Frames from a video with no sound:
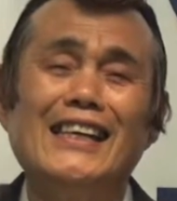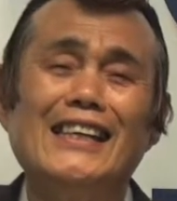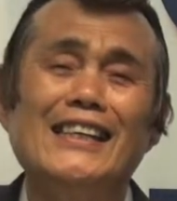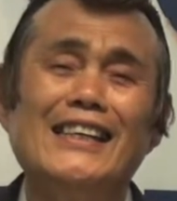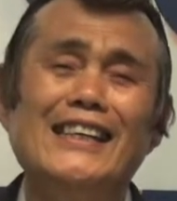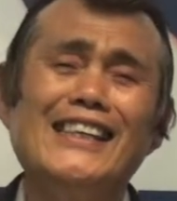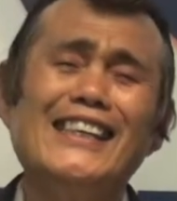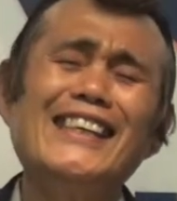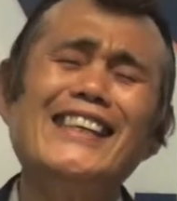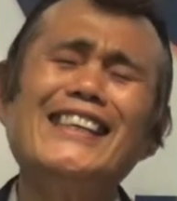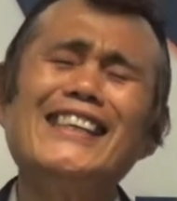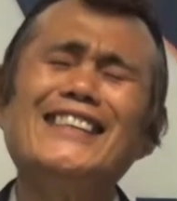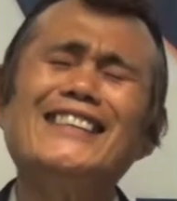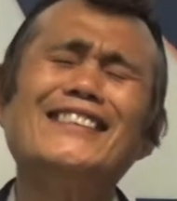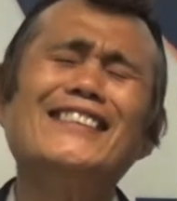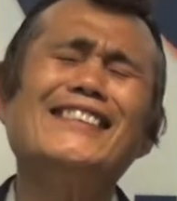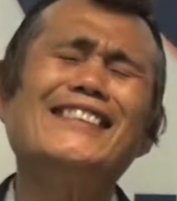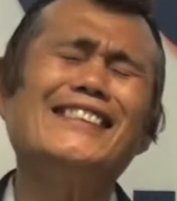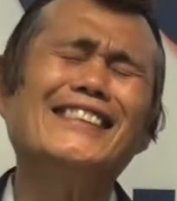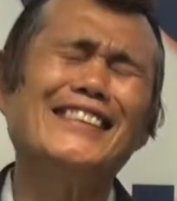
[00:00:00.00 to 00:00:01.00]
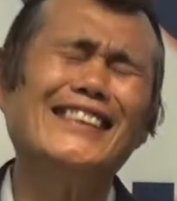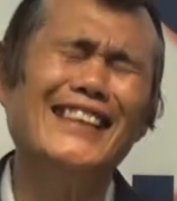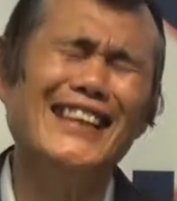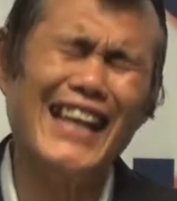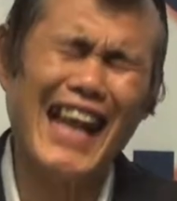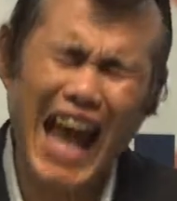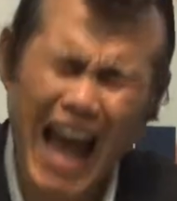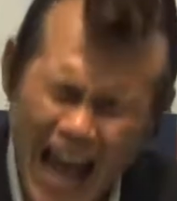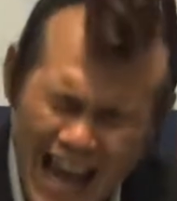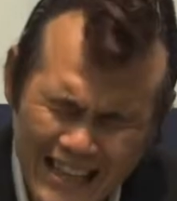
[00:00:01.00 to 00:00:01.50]
His
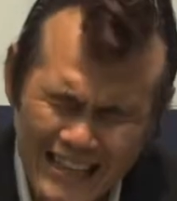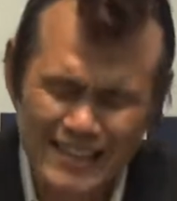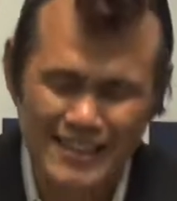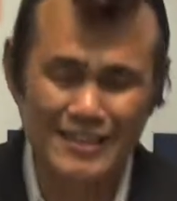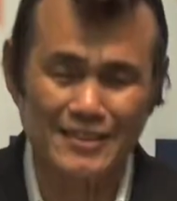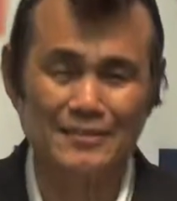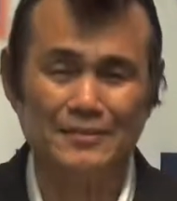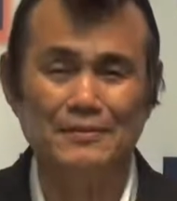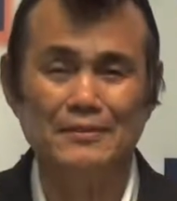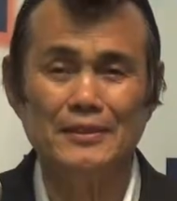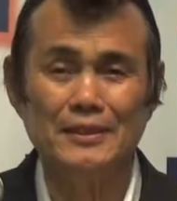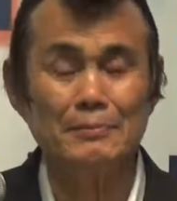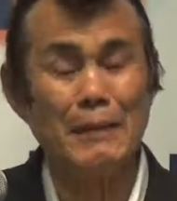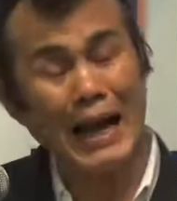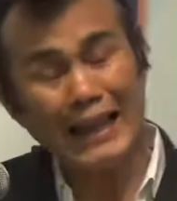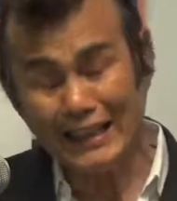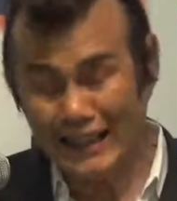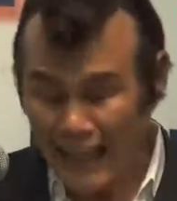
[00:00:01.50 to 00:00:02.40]
delight, my